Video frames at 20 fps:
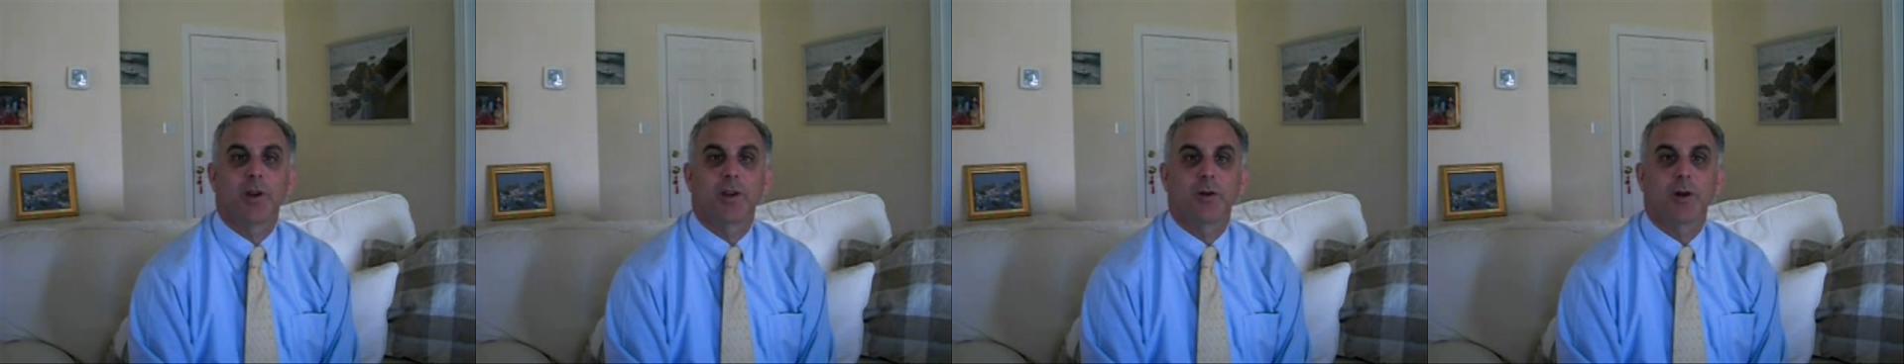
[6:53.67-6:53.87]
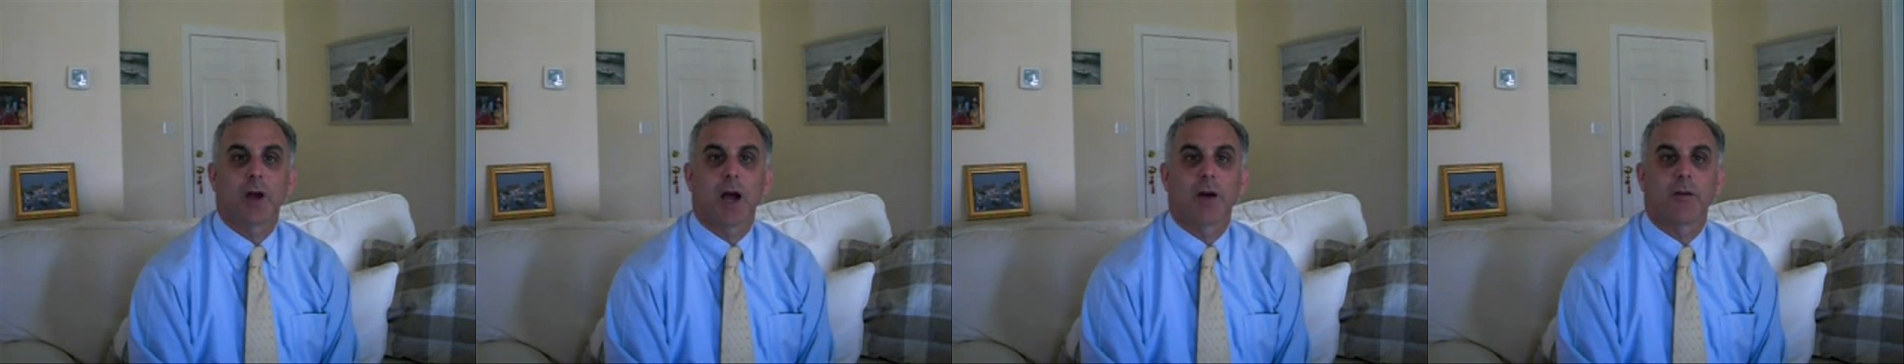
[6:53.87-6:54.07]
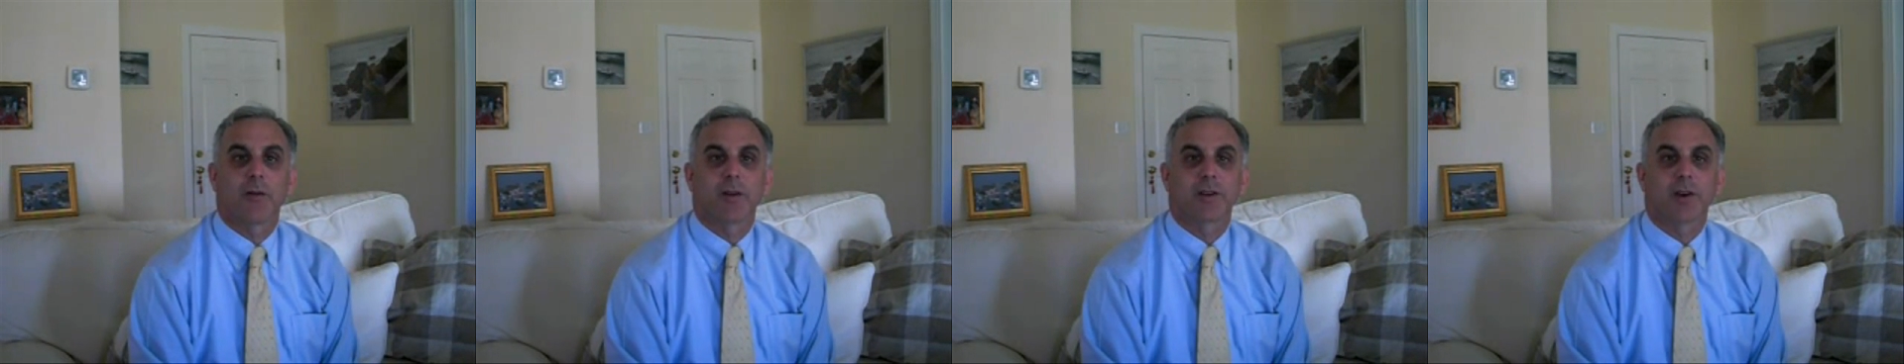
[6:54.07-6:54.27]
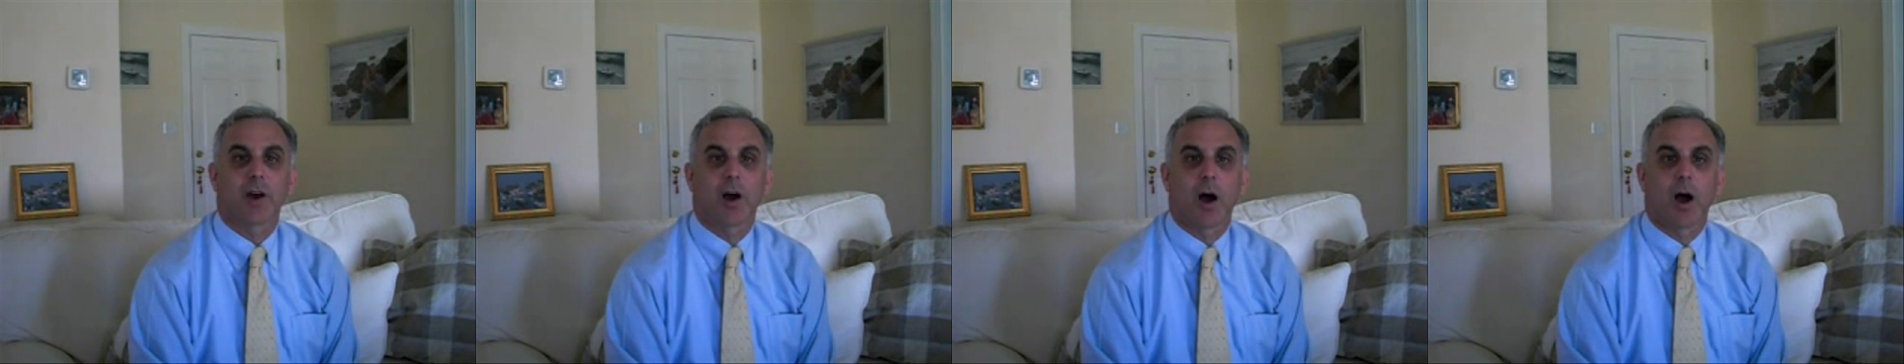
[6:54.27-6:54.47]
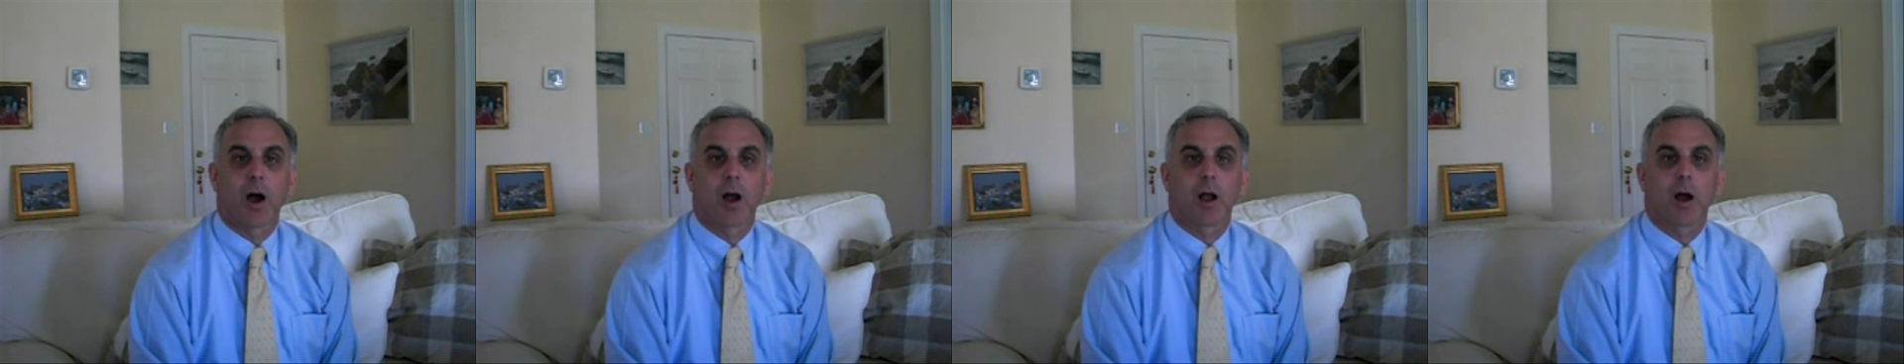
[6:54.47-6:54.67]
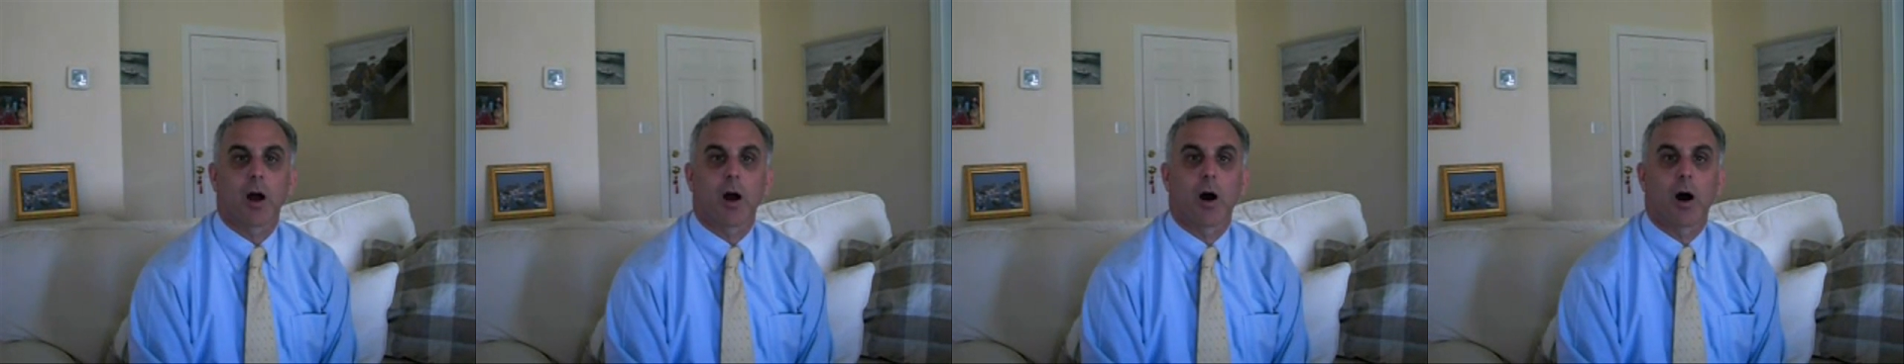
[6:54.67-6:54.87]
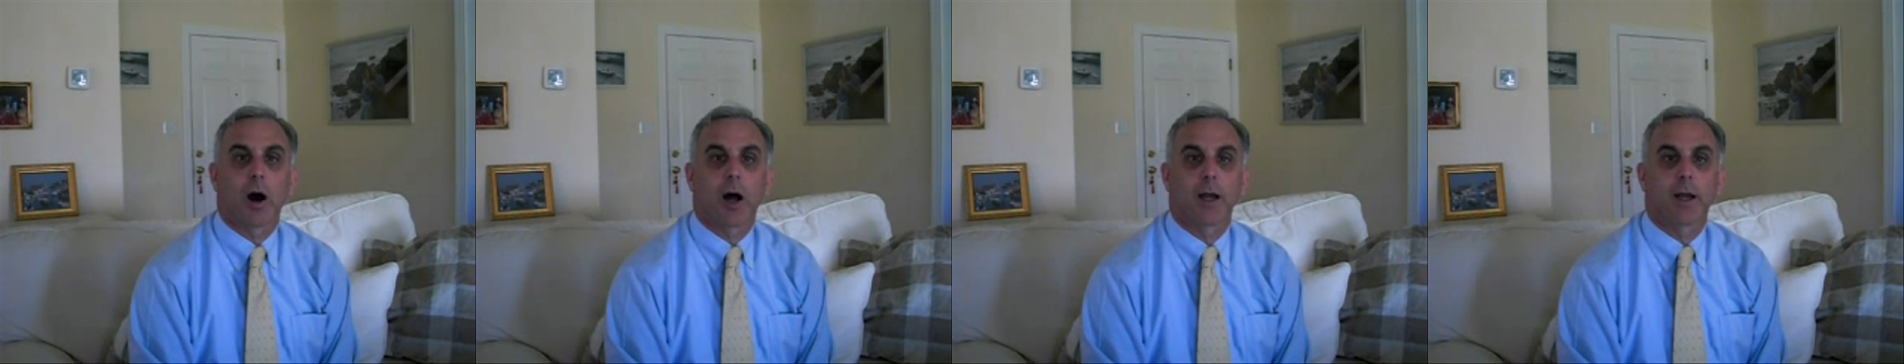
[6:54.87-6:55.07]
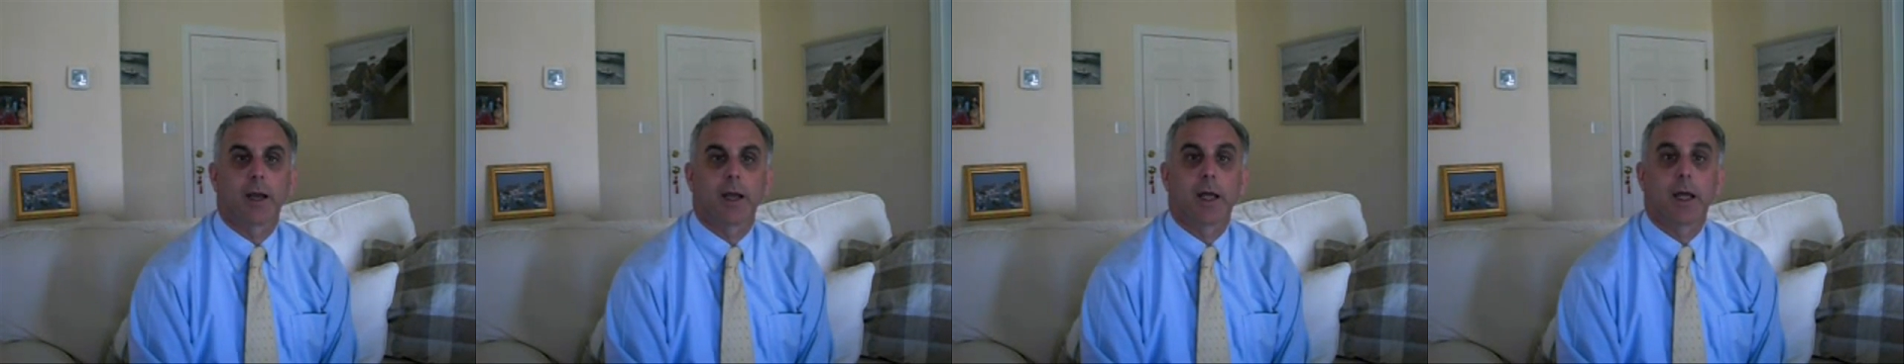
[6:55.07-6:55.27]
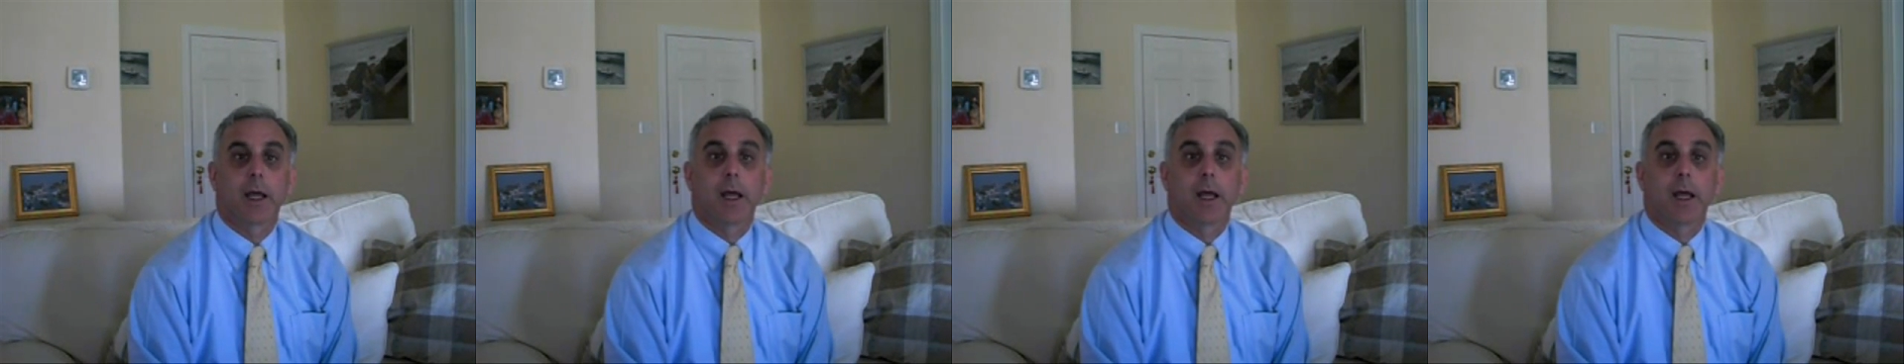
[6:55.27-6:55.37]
do have a talk on,